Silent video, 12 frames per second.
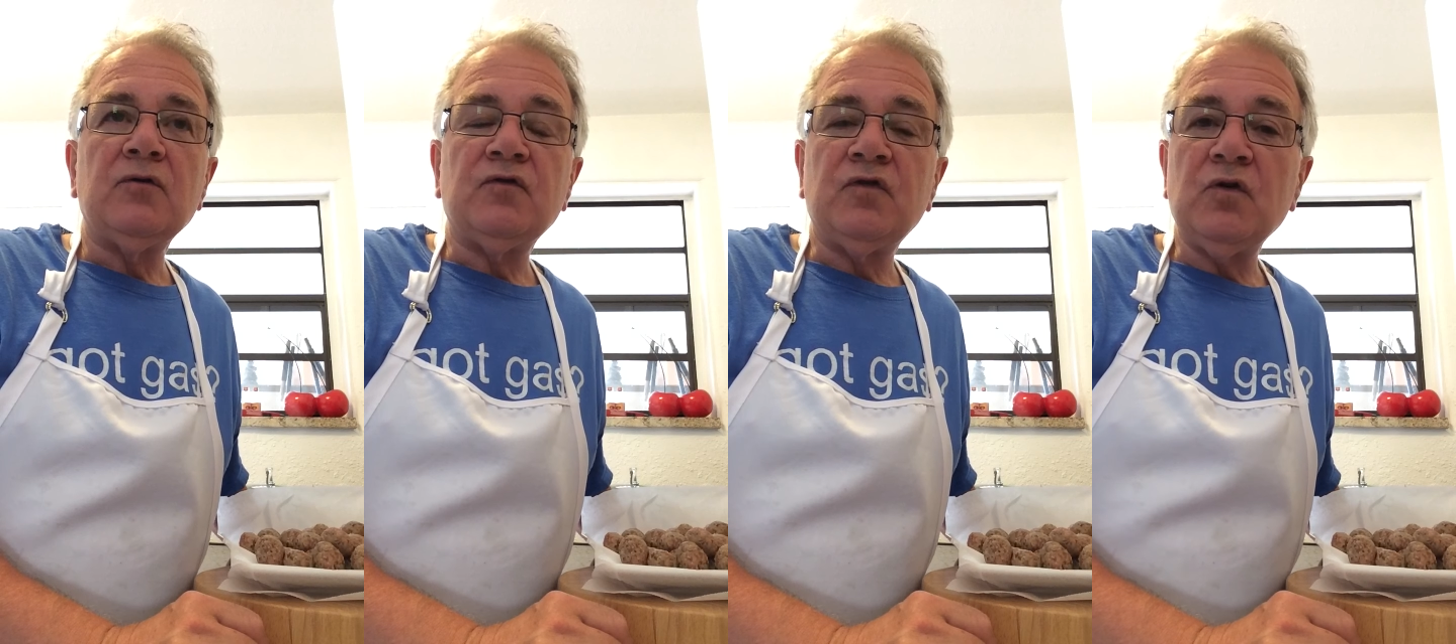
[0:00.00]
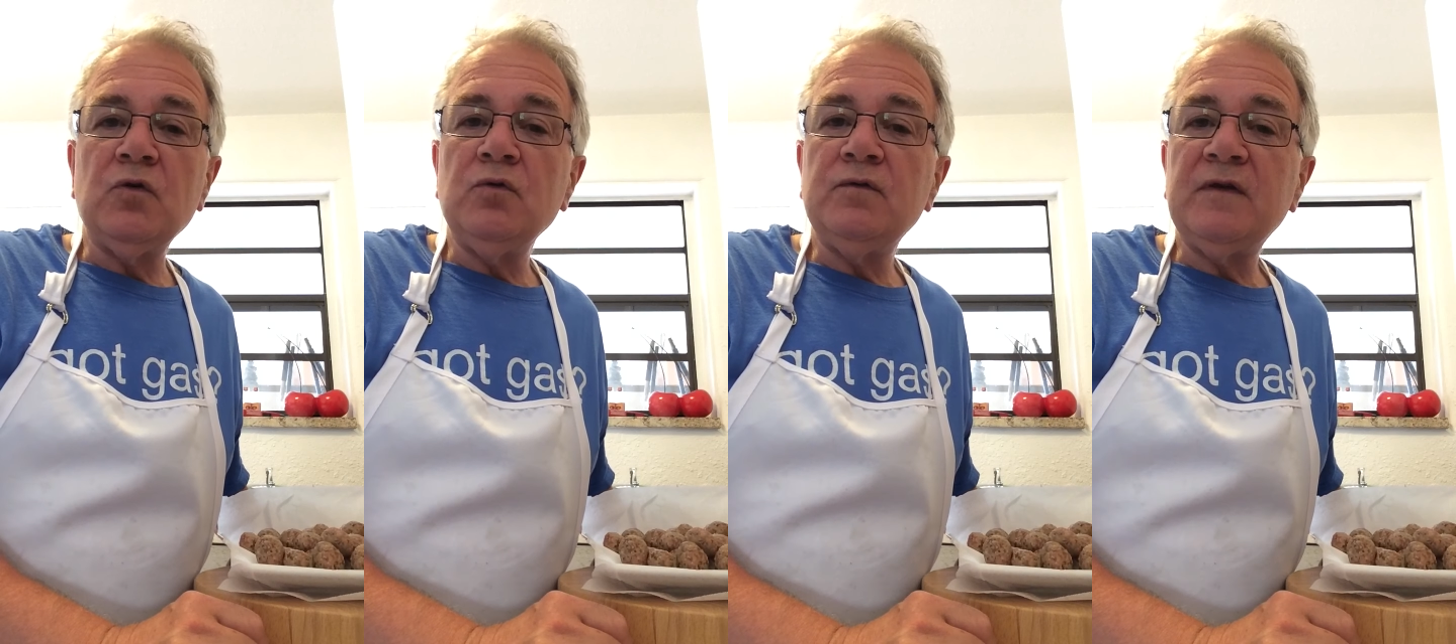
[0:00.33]

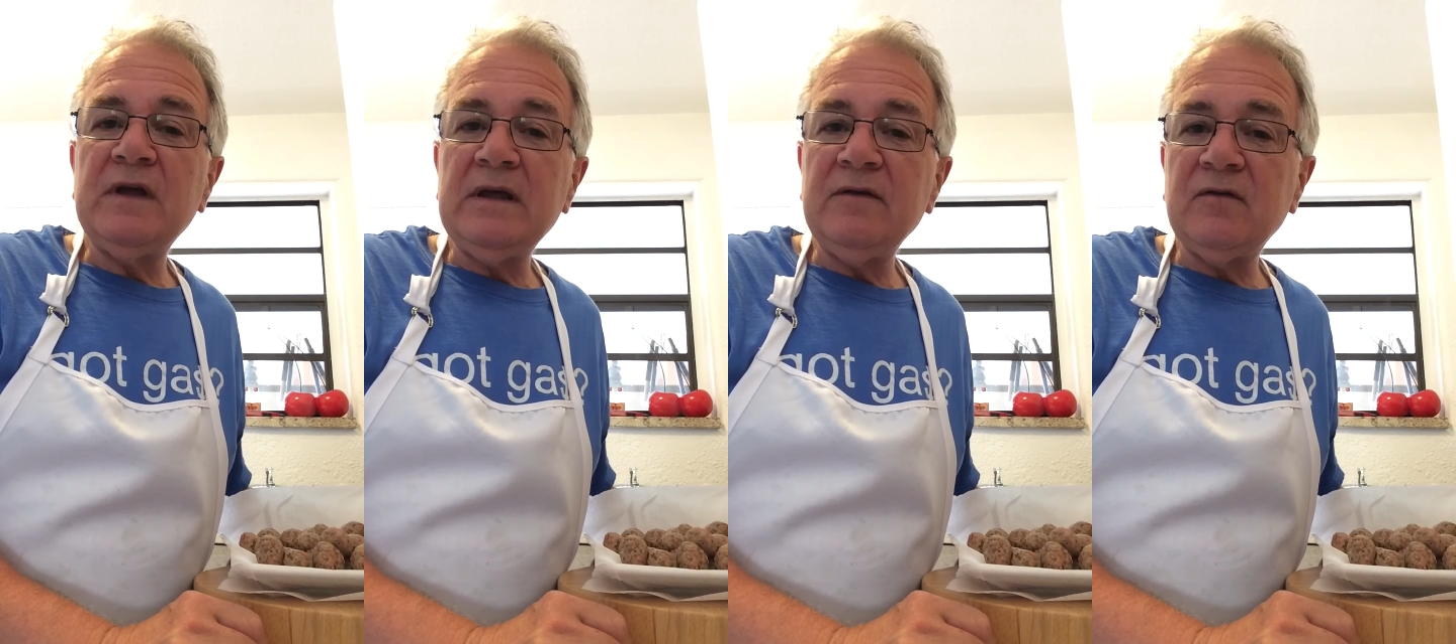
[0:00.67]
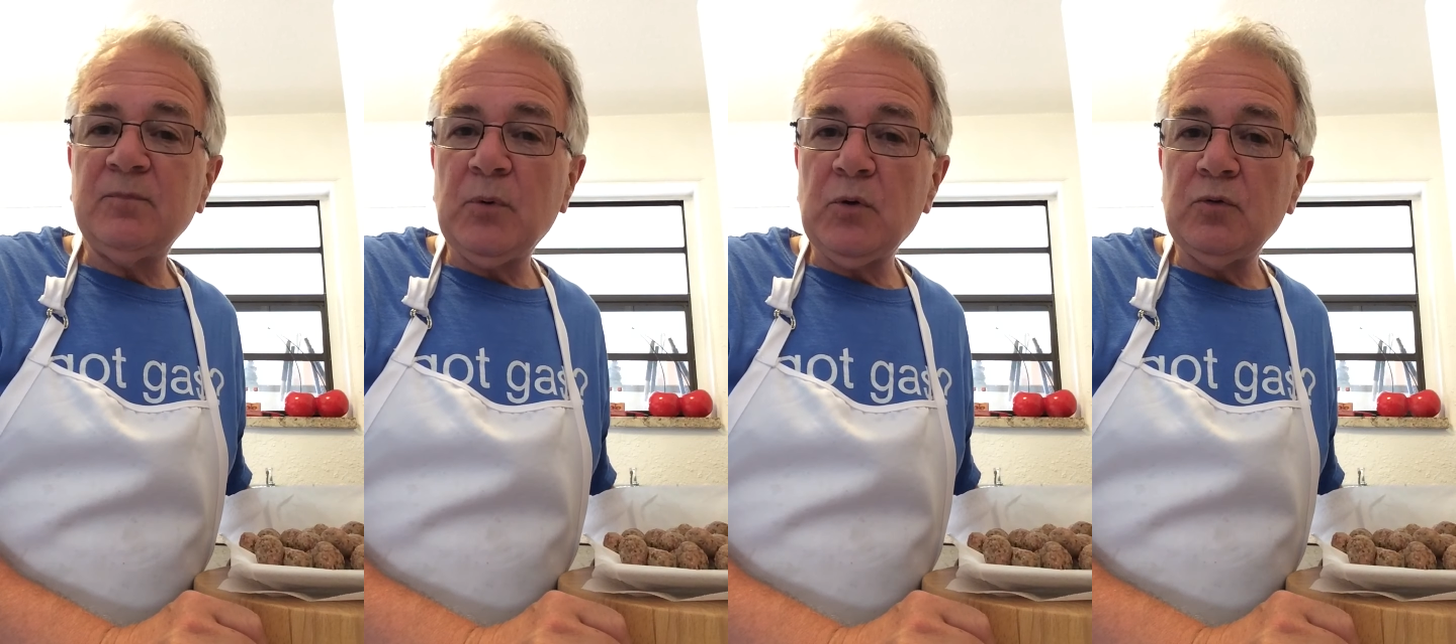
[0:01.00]
2
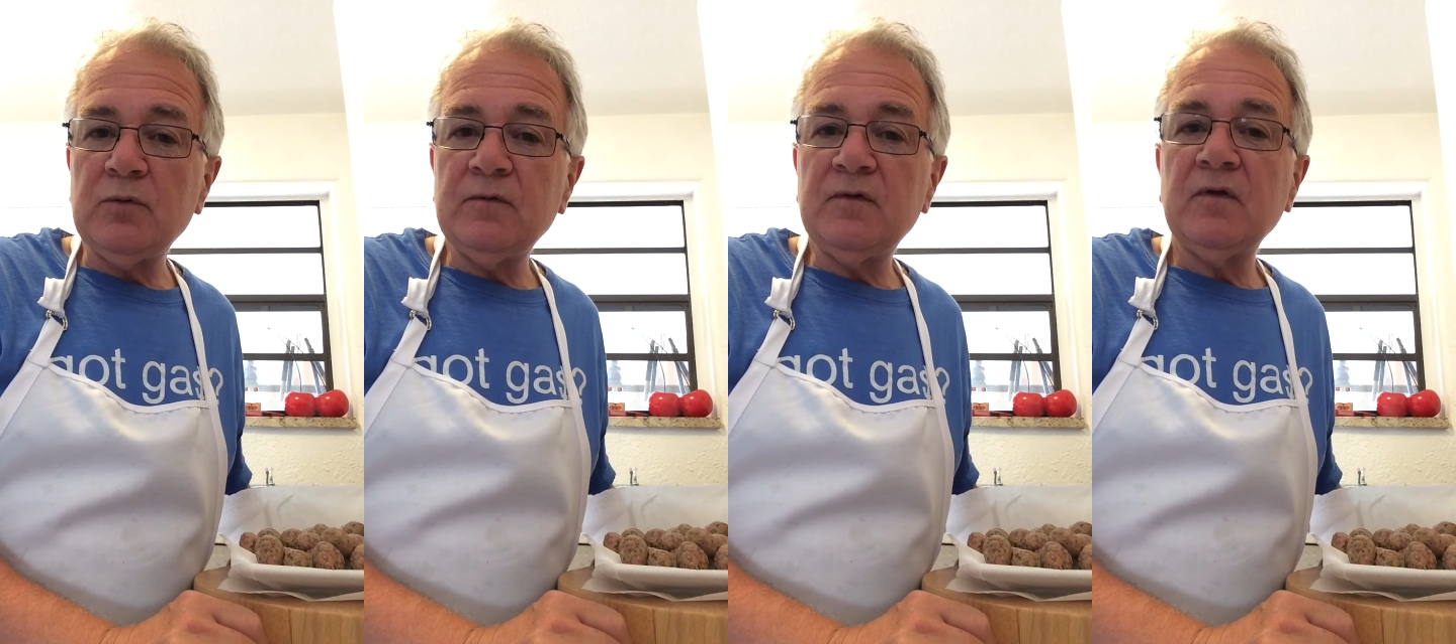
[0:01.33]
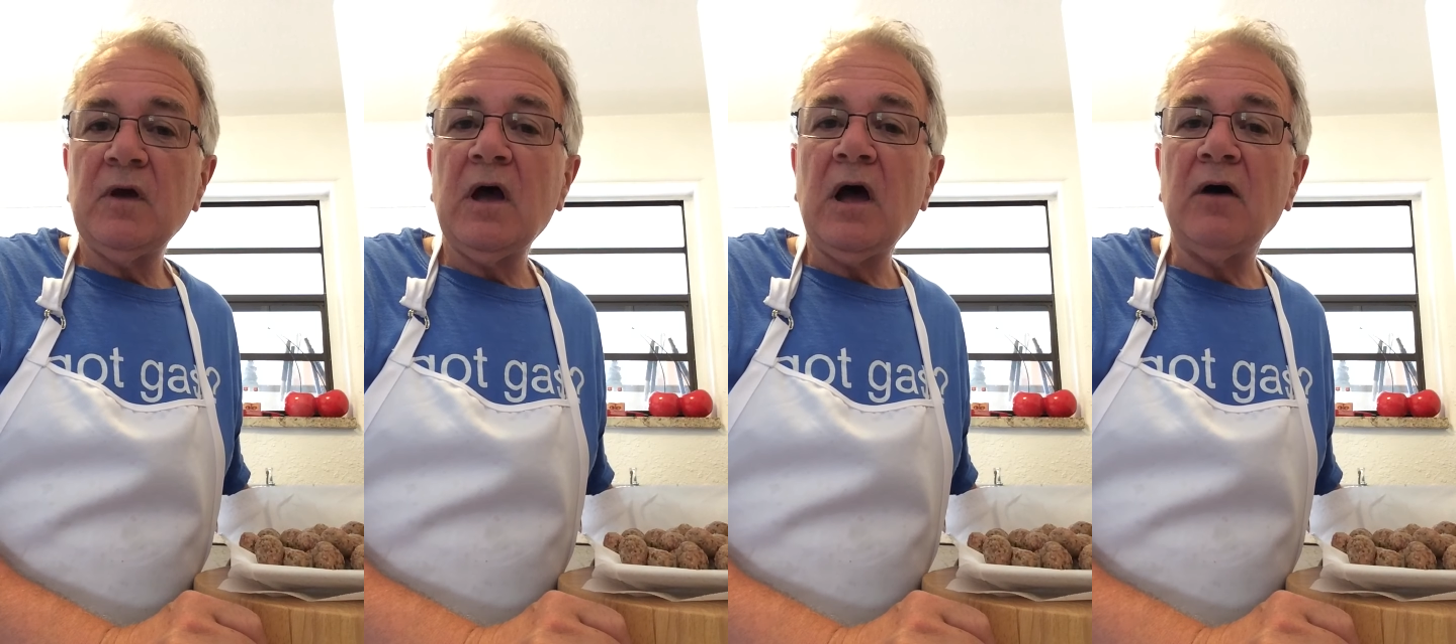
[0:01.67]
teaspoons
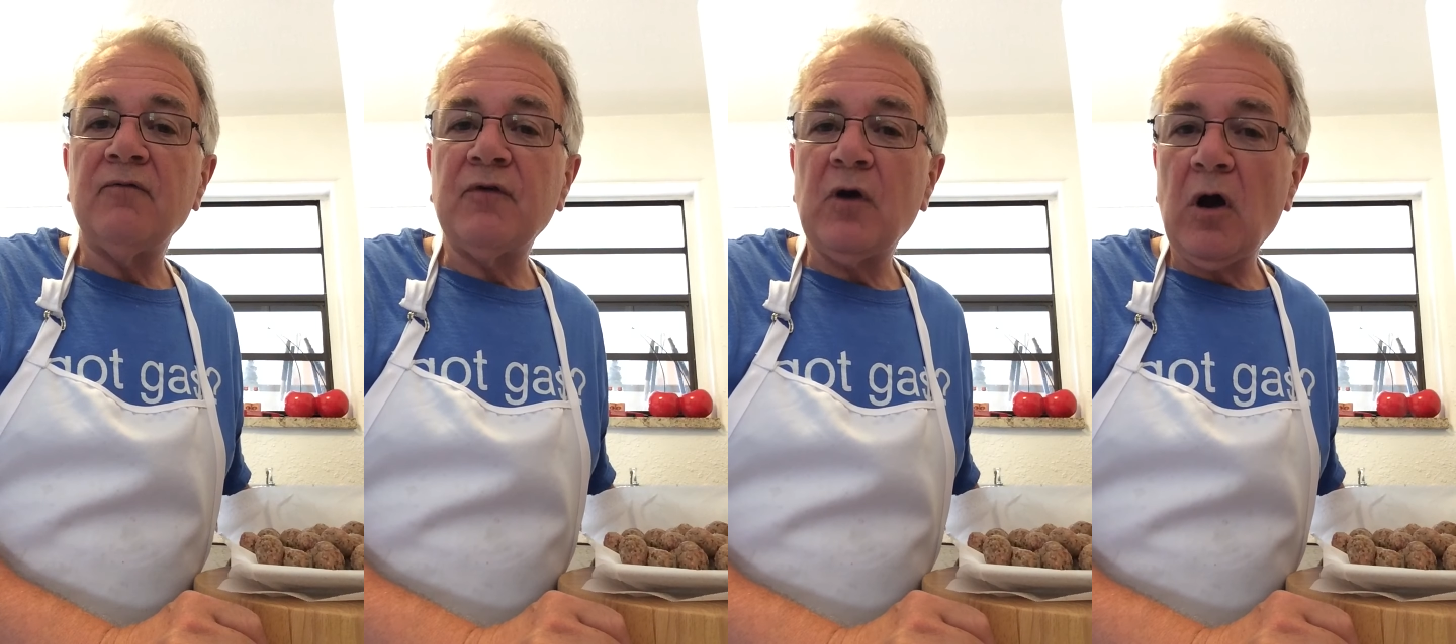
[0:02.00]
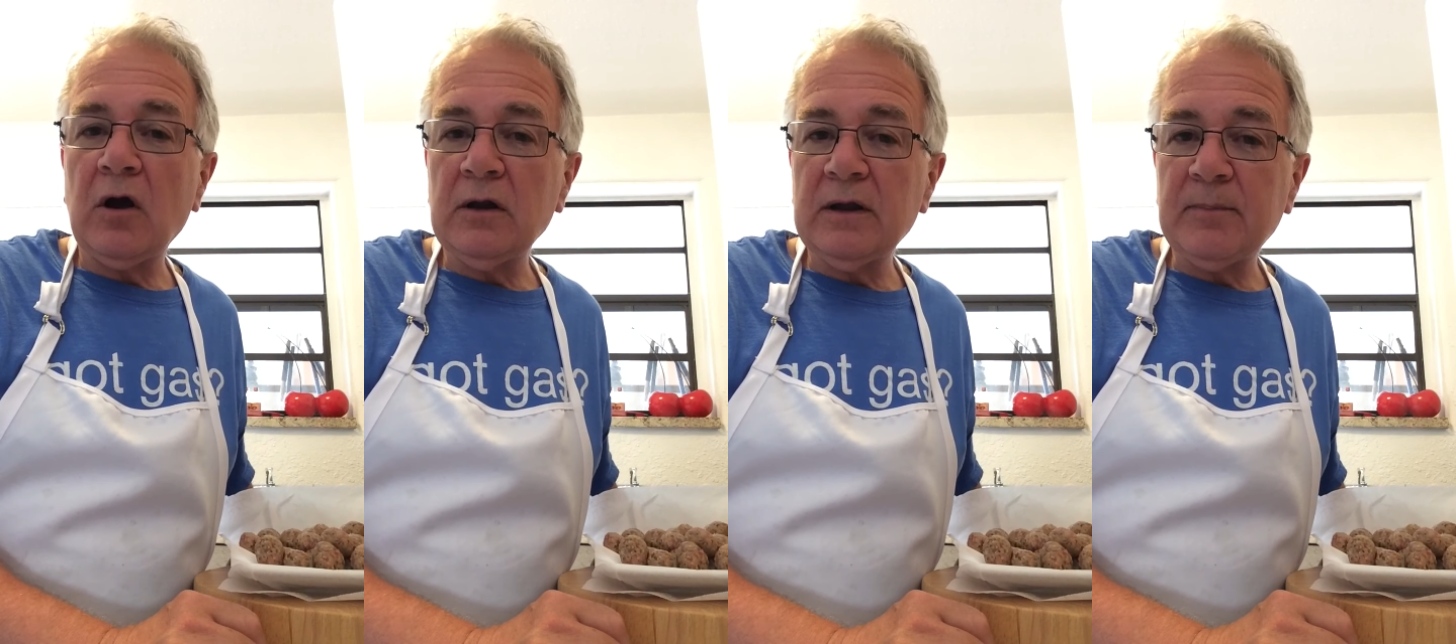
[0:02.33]
of
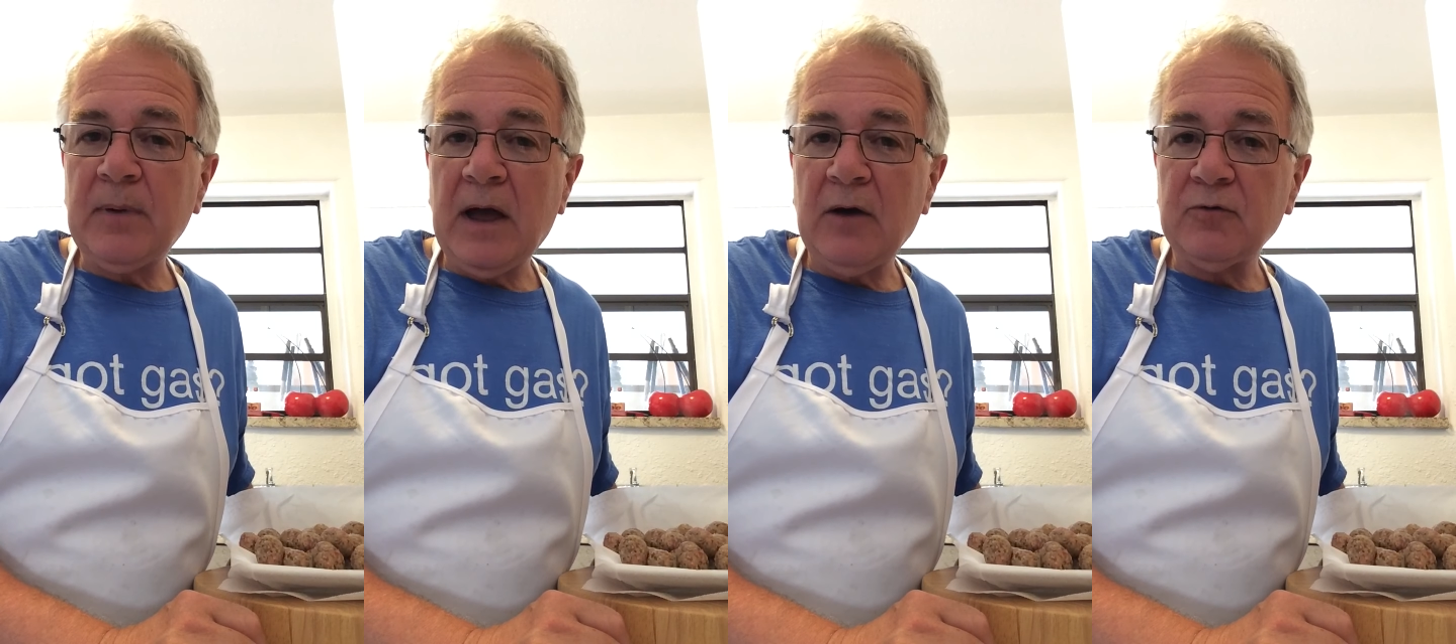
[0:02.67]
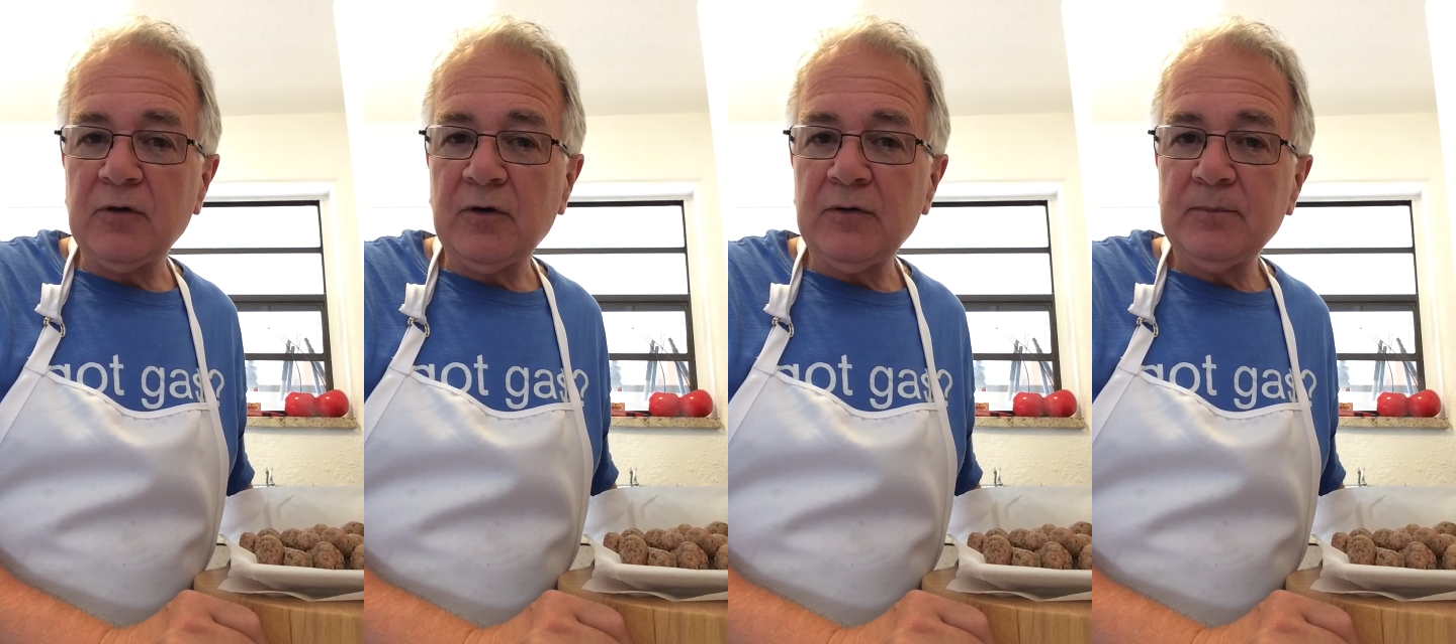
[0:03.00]
garlic
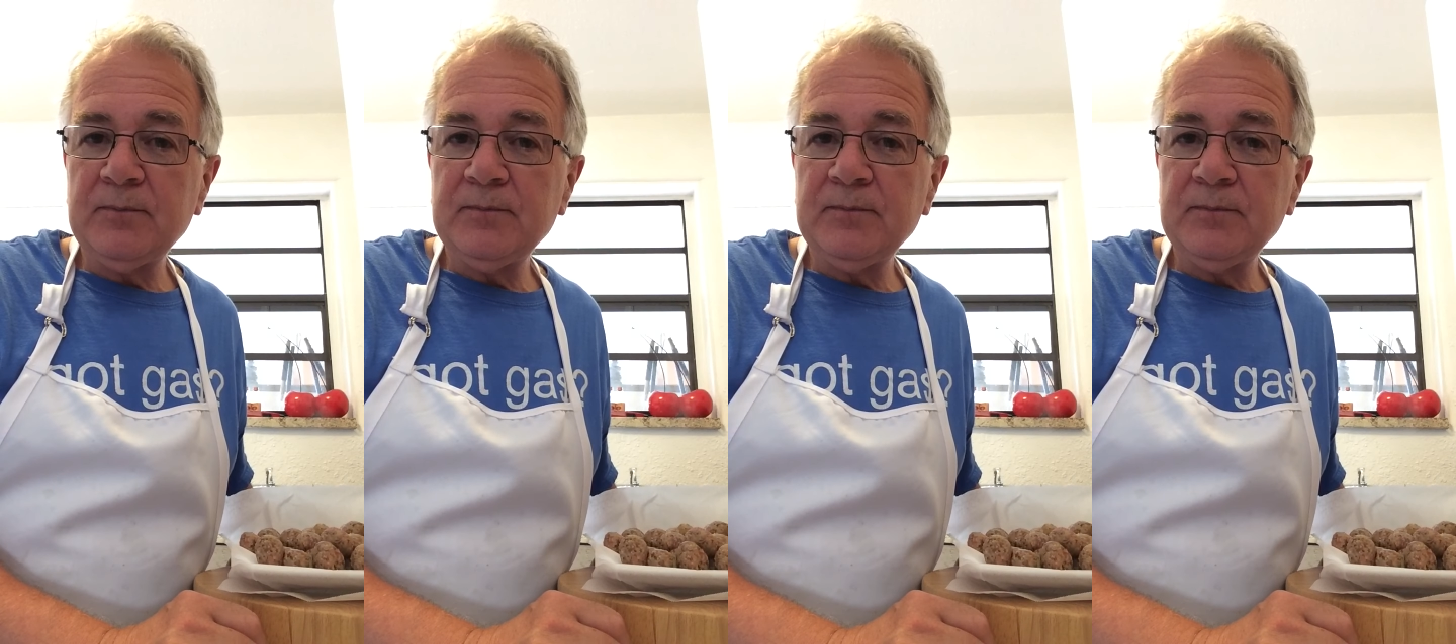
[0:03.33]
powder.